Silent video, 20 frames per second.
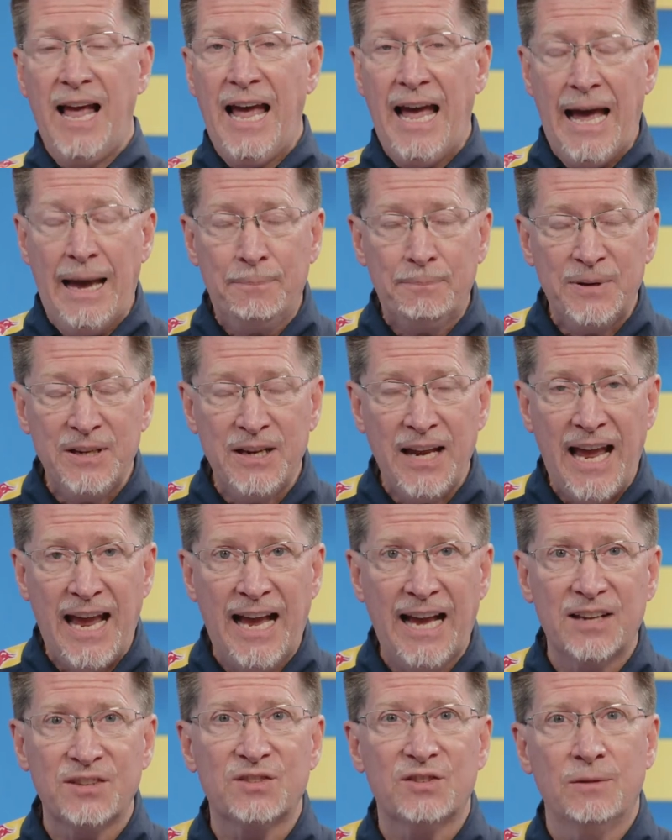happy
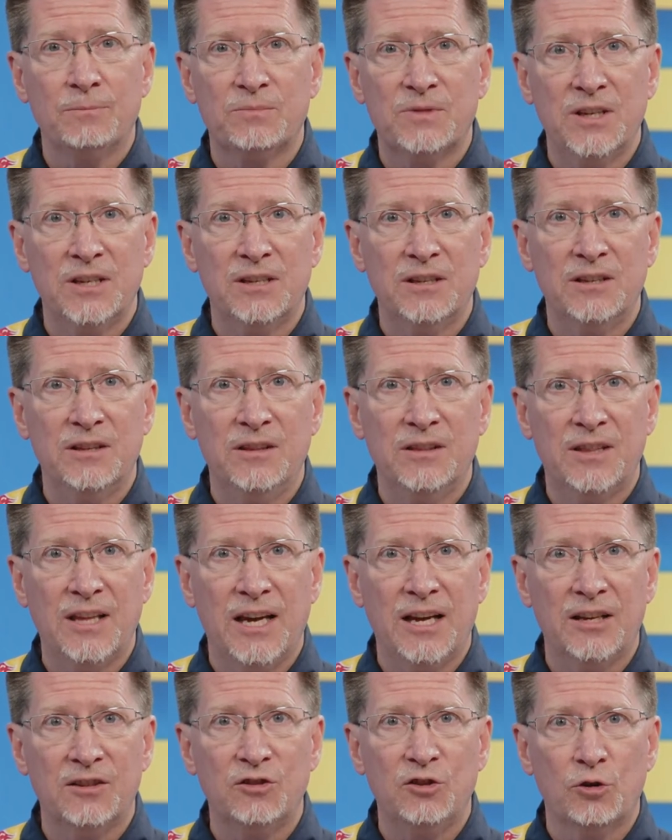to ask something
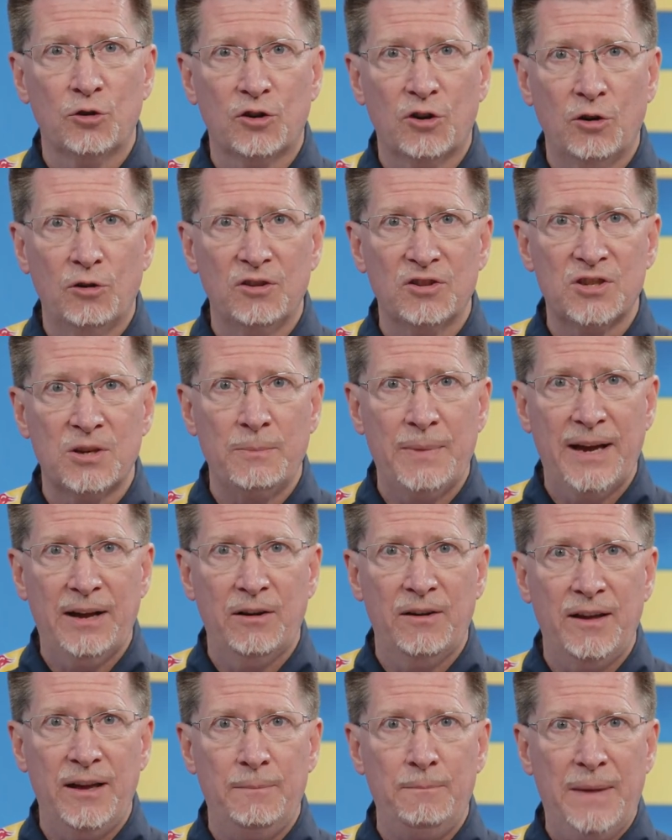that you're curious
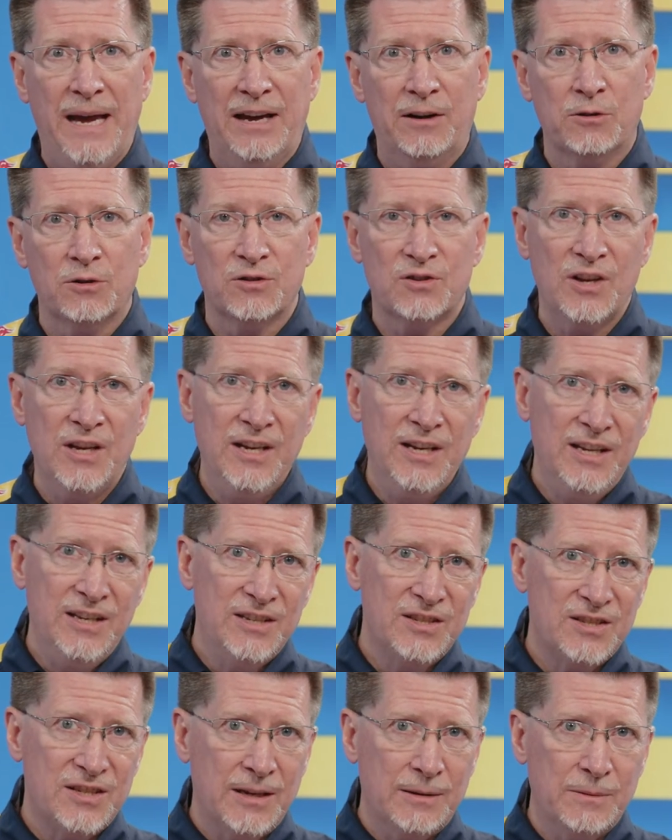about and matters.
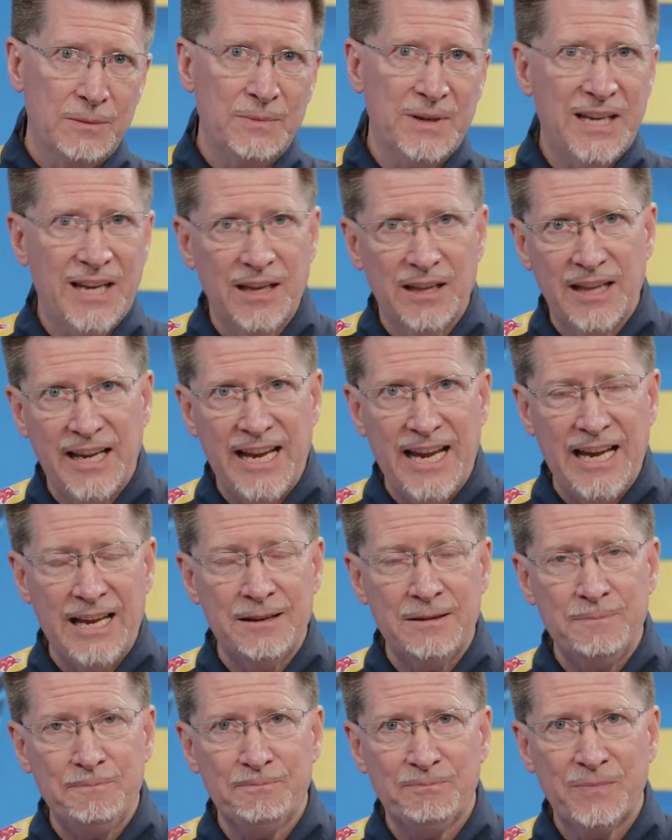Send them to
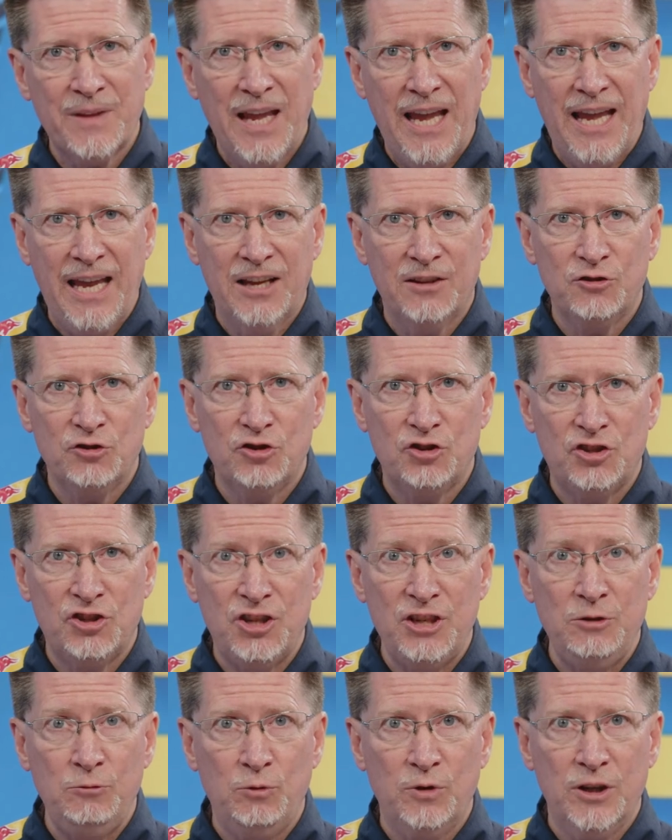Kellyanne, and
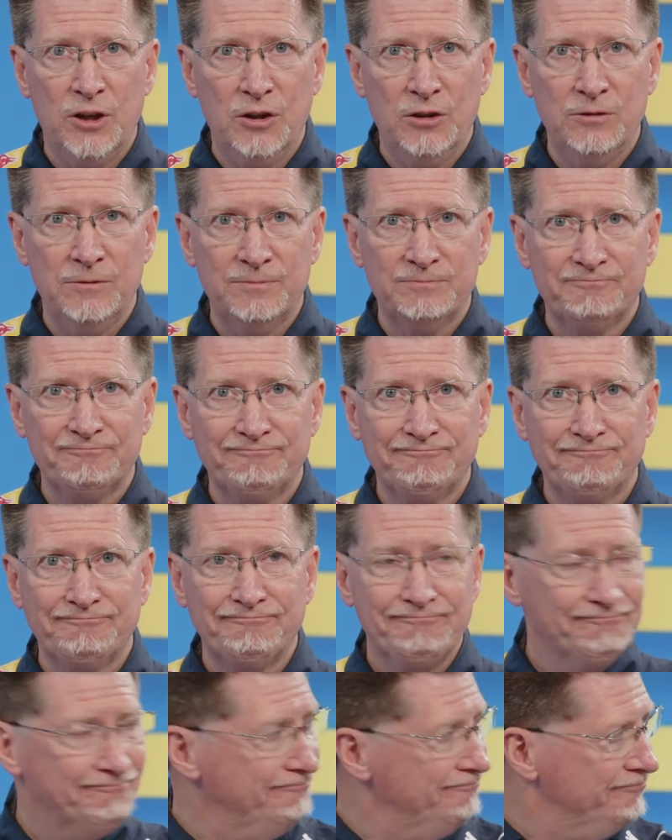she will
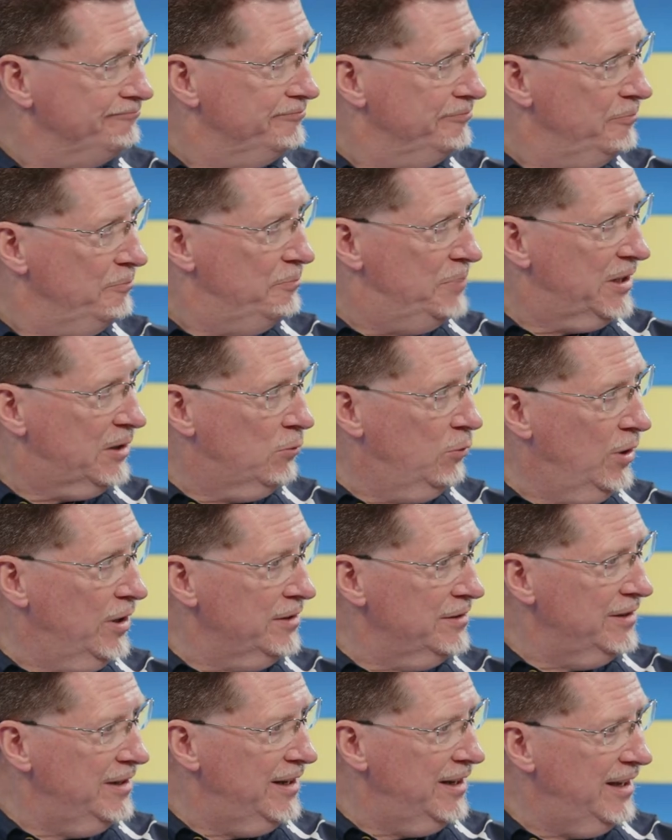pick
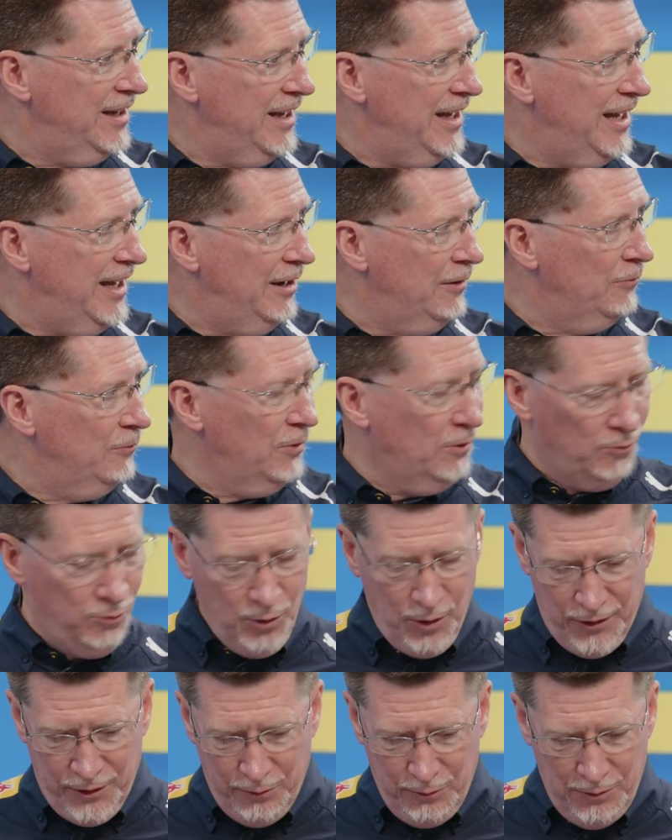one. And we'll
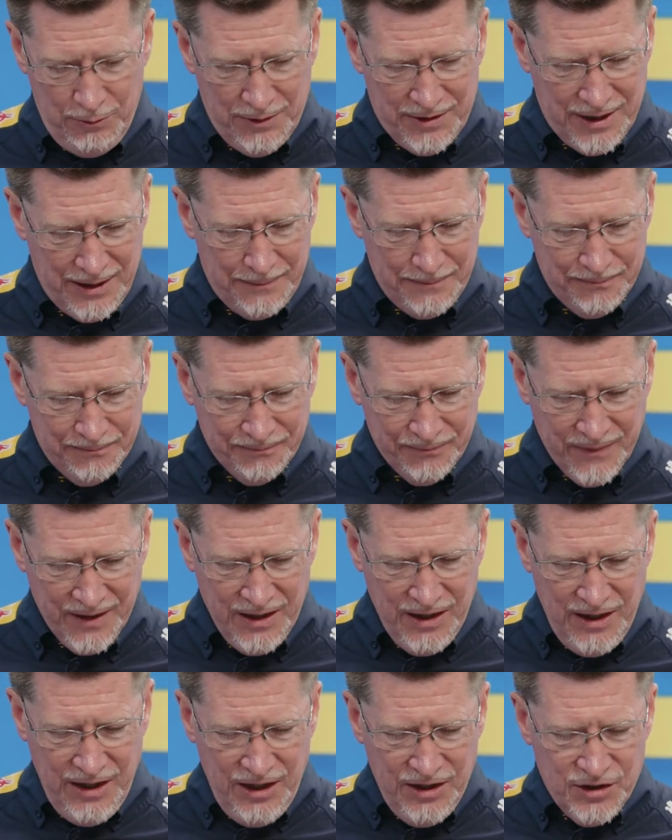roll through with it.
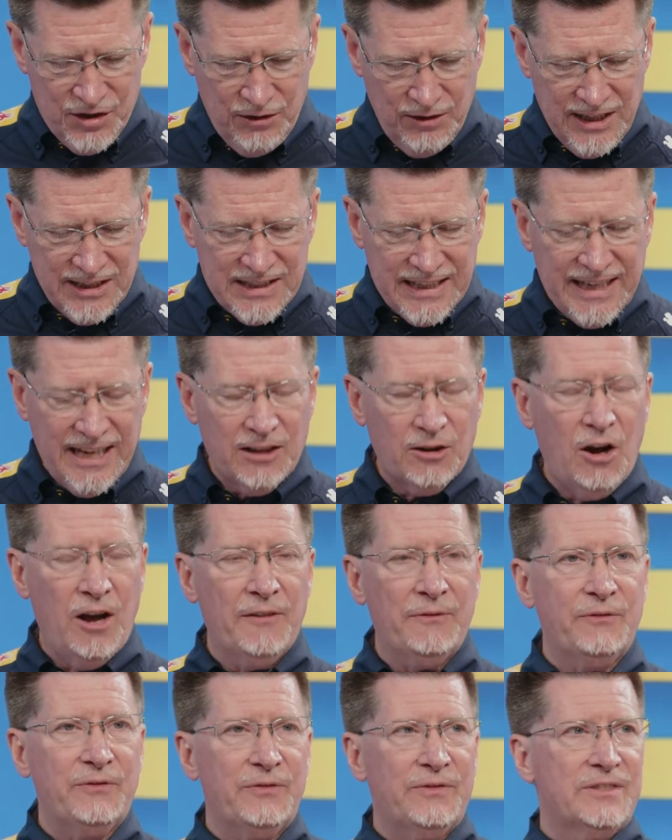So let's kick
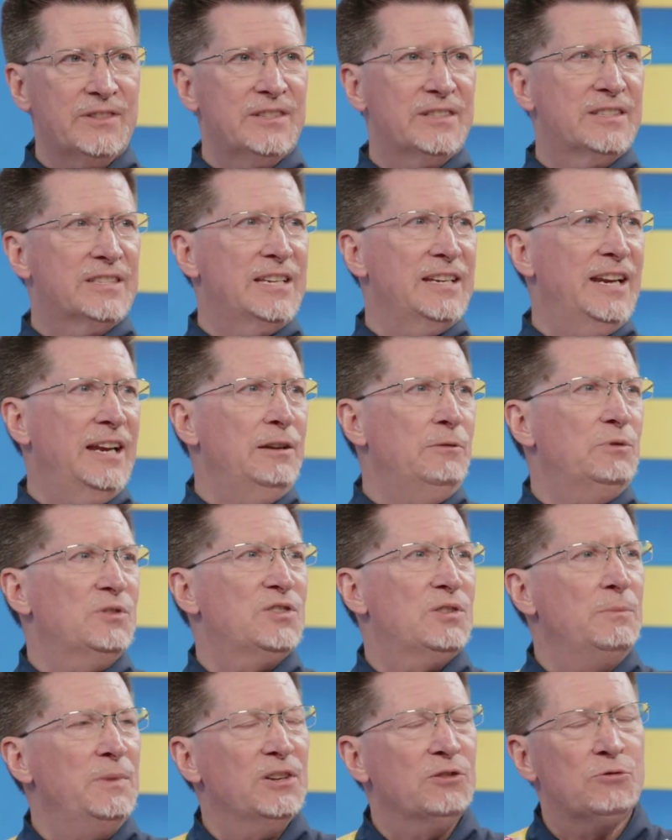off today
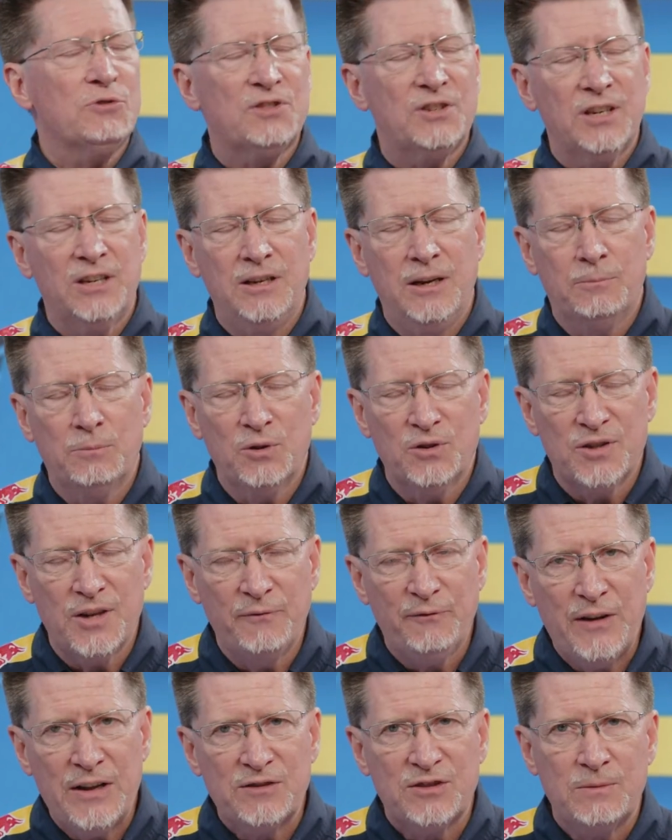with some interesting numbers.
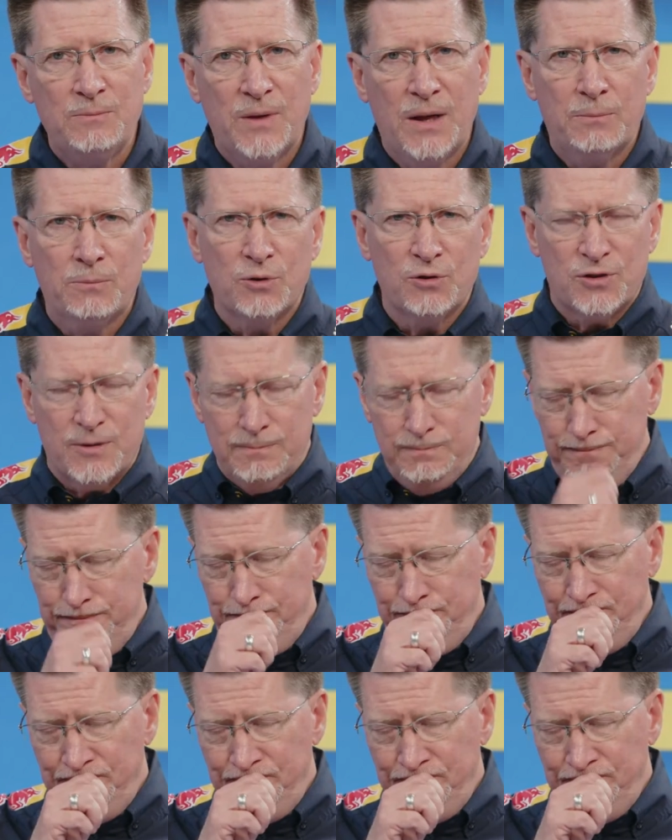I found some numbers